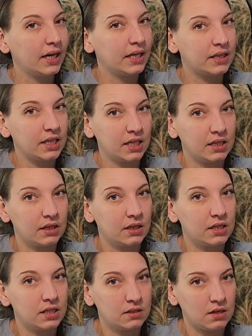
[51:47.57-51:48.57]

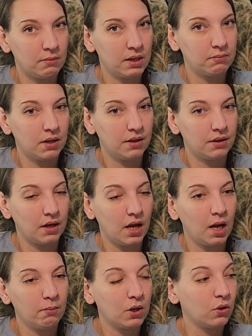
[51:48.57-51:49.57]
think this coming month,
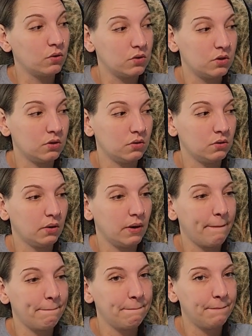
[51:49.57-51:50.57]
I'm going to
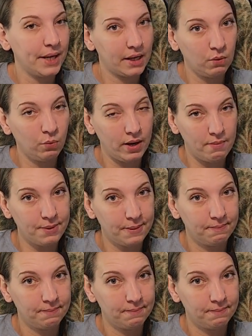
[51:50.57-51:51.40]
pick a whip.